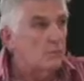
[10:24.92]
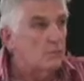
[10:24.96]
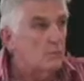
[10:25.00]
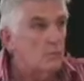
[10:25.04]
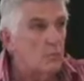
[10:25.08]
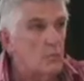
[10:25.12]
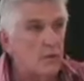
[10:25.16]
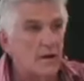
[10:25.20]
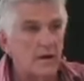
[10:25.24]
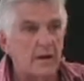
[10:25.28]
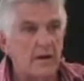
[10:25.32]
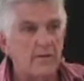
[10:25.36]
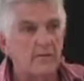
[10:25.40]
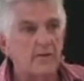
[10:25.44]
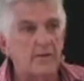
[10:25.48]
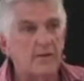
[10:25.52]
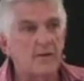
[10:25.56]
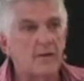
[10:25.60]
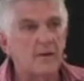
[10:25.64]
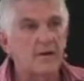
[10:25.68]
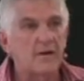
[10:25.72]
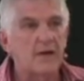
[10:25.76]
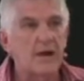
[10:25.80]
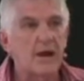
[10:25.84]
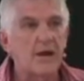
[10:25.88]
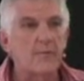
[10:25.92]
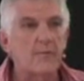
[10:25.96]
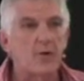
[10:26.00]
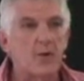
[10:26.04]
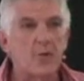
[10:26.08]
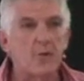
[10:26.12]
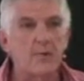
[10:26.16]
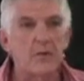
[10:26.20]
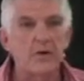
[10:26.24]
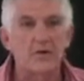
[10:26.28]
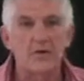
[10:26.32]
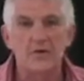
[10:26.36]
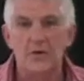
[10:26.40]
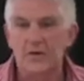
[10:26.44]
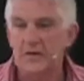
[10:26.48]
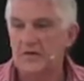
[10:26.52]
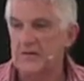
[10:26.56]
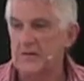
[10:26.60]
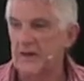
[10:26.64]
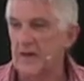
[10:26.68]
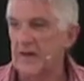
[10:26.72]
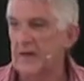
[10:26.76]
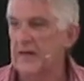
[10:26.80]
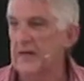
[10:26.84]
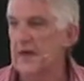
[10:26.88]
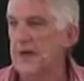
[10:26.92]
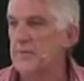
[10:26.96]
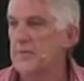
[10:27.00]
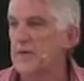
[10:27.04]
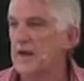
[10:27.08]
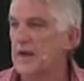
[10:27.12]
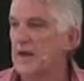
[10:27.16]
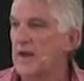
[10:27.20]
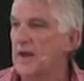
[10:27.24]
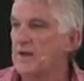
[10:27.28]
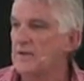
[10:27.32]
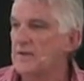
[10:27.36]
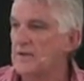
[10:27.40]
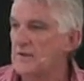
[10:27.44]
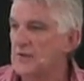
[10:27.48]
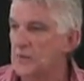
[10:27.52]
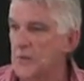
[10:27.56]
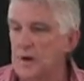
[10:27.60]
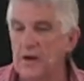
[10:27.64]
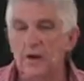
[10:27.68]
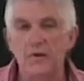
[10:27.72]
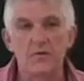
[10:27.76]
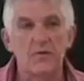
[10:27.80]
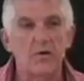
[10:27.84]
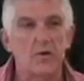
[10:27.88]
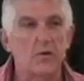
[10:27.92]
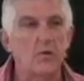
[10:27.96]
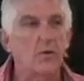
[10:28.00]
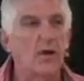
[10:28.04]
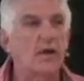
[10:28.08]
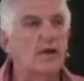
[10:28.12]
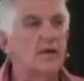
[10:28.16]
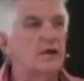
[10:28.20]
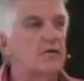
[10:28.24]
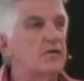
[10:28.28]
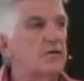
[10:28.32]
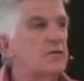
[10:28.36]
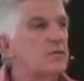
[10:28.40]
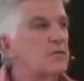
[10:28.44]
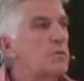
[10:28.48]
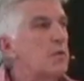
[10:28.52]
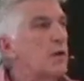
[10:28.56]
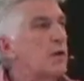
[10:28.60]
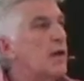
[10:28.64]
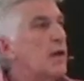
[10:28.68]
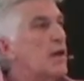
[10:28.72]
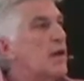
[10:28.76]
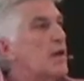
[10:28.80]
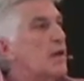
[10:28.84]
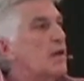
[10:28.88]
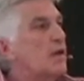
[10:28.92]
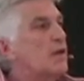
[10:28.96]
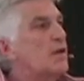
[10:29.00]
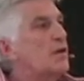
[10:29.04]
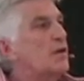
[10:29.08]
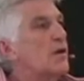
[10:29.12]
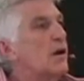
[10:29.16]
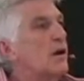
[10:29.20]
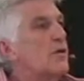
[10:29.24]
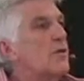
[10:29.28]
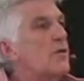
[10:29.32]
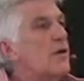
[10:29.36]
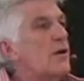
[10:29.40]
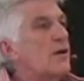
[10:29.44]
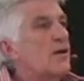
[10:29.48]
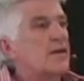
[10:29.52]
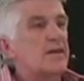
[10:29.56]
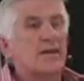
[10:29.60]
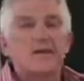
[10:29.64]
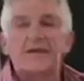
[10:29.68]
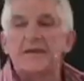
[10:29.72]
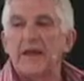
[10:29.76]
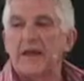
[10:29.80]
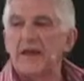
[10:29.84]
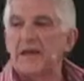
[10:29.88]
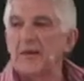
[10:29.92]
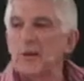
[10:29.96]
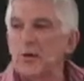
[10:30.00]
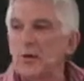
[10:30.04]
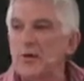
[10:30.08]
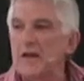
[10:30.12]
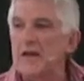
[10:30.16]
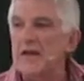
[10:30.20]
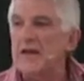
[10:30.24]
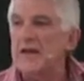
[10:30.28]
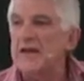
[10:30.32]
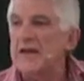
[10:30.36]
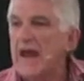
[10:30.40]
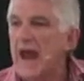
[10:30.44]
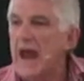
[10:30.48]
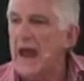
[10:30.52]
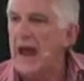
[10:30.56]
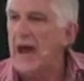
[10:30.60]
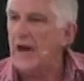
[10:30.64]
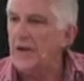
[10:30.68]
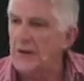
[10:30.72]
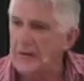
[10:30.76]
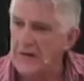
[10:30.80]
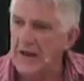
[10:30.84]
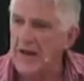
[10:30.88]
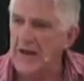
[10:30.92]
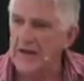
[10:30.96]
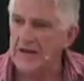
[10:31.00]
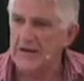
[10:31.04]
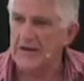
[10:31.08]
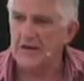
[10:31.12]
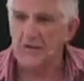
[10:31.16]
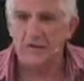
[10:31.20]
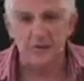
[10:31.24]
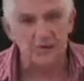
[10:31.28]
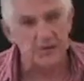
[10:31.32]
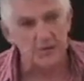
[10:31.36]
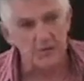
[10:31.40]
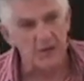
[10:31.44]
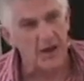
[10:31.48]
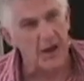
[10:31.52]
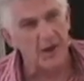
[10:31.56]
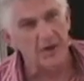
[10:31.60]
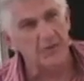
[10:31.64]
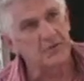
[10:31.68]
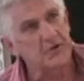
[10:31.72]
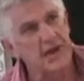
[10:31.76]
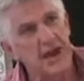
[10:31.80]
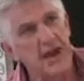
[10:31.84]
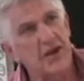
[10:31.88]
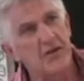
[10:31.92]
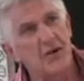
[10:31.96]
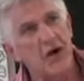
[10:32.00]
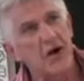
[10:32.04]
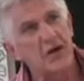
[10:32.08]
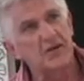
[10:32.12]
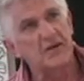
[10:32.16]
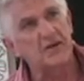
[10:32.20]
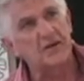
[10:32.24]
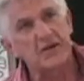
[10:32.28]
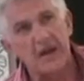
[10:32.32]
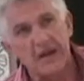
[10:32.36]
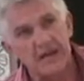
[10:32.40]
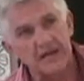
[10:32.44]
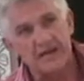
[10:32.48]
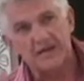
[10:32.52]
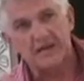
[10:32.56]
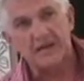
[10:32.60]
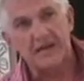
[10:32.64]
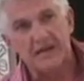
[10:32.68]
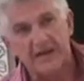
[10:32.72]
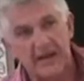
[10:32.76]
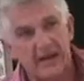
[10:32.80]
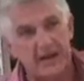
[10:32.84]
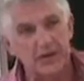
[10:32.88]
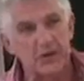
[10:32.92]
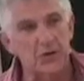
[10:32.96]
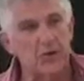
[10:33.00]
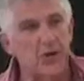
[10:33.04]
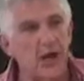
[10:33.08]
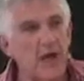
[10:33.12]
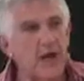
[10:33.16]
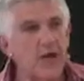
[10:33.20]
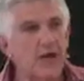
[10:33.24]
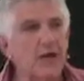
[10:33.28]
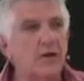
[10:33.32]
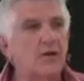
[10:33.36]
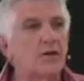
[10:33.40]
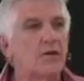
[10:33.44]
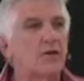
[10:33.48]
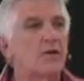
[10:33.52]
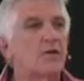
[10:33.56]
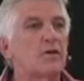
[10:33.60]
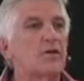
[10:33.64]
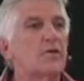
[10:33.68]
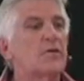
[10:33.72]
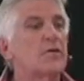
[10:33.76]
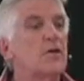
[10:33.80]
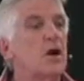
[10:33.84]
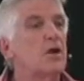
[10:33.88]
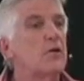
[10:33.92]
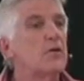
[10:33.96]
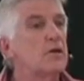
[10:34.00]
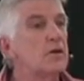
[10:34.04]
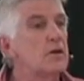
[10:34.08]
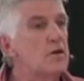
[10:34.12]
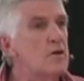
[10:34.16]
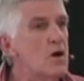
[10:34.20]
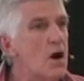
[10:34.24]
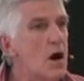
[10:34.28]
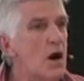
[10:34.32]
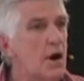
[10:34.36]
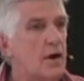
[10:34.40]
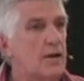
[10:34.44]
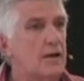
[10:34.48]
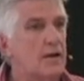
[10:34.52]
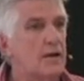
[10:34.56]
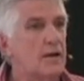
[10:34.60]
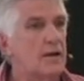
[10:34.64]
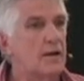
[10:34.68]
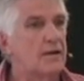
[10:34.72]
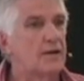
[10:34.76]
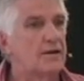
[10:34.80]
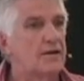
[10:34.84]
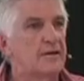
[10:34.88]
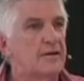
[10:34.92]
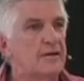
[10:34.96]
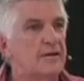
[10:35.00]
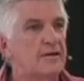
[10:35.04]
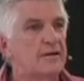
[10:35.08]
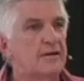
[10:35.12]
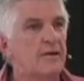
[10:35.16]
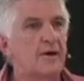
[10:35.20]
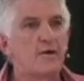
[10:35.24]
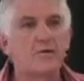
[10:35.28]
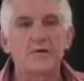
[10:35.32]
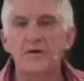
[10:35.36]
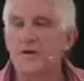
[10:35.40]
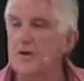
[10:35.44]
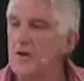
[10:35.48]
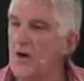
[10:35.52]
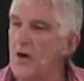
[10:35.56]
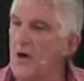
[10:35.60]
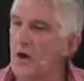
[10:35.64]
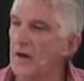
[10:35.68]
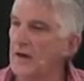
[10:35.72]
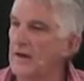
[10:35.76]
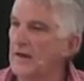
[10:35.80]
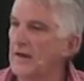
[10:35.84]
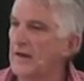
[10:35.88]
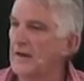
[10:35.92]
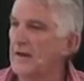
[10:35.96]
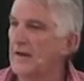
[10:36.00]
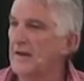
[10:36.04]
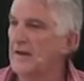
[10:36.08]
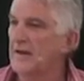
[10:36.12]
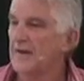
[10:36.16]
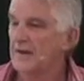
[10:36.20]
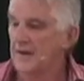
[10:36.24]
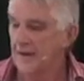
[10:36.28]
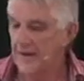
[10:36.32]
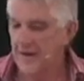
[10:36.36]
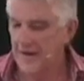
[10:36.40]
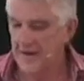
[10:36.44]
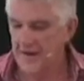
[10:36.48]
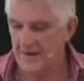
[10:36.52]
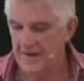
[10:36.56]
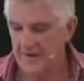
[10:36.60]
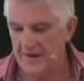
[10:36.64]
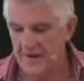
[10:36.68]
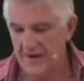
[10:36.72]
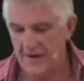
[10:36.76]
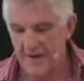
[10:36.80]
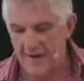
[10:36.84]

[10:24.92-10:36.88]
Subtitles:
whatever a name, I better not say a name in case it's one of your relatives, but, you know, that they're looking down at us, you know, now I sense that they're looking. No, they're not. No, they're not. And,